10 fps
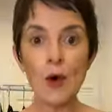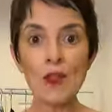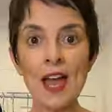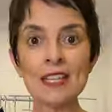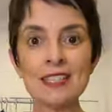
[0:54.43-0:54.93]

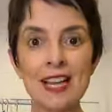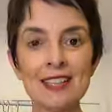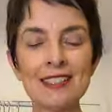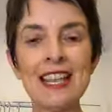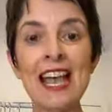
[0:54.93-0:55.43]
what that
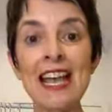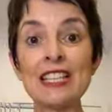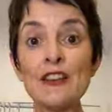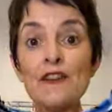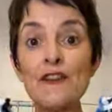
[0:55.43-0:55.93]
does
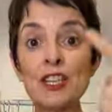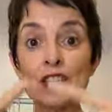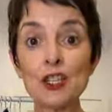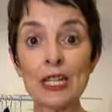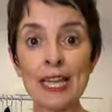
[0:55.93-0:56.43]
is it
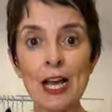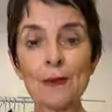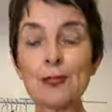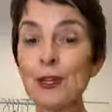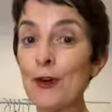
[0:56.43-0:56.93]
visually
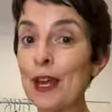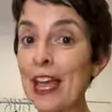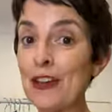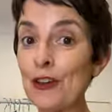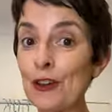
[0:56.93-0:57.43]
helps to
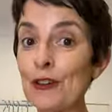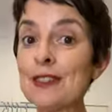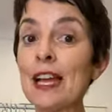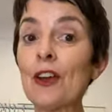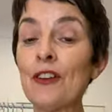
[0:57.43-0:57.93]
create
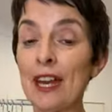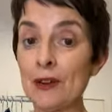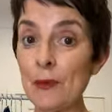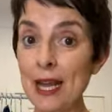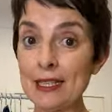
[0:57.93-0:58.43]
curves and
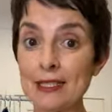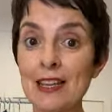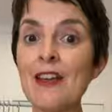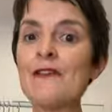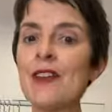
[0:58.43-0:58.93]
create a
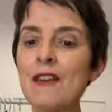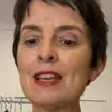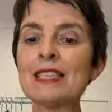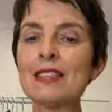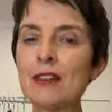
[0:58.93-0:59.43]
waist.
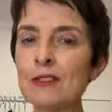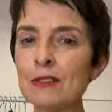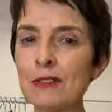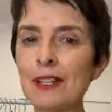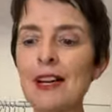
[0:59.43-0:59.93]
Very
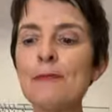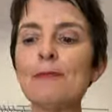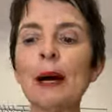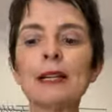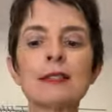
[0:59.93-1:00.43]
subtle,
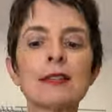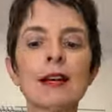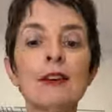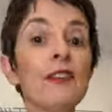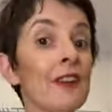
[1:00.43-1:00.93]
but
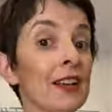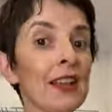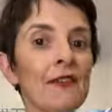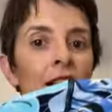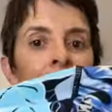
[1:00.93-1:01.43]
very
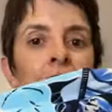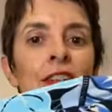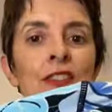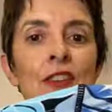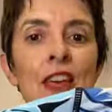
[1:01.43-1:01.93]
clever.
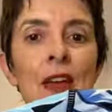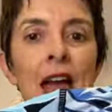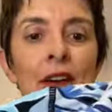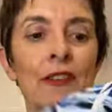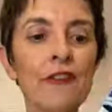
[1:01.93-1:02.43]
So there
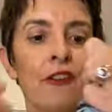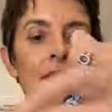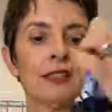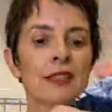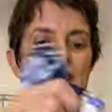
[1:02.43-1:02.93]
you have it,
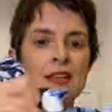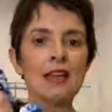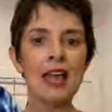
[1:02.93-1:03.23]
front